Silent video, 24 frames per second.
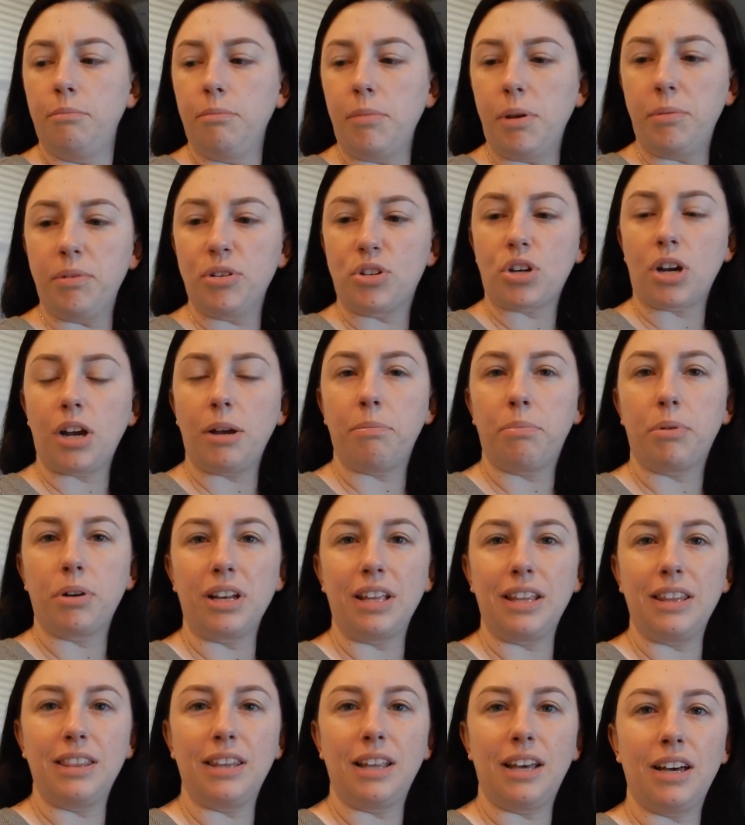maybe try
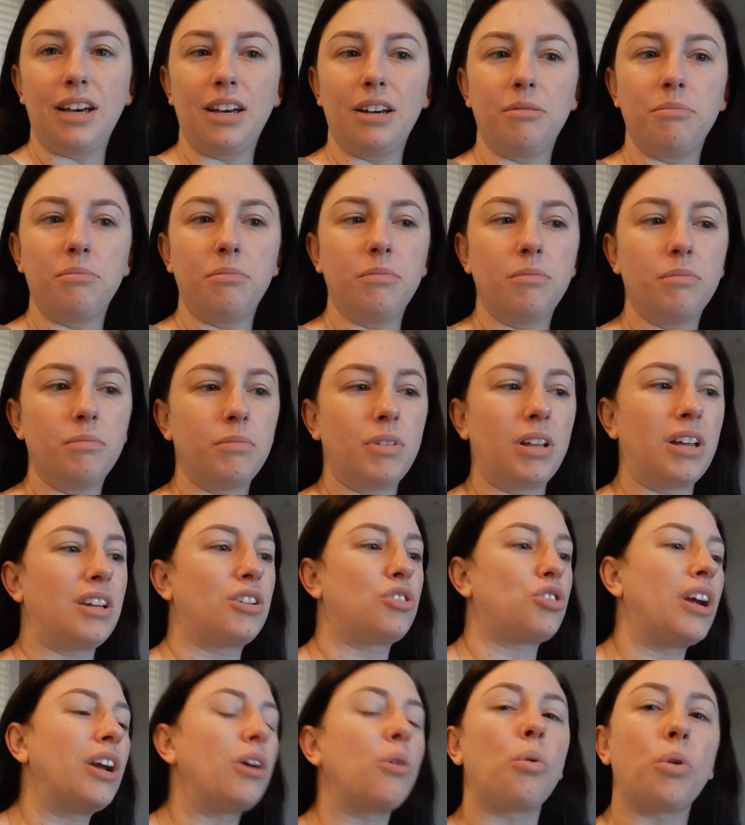putting them like try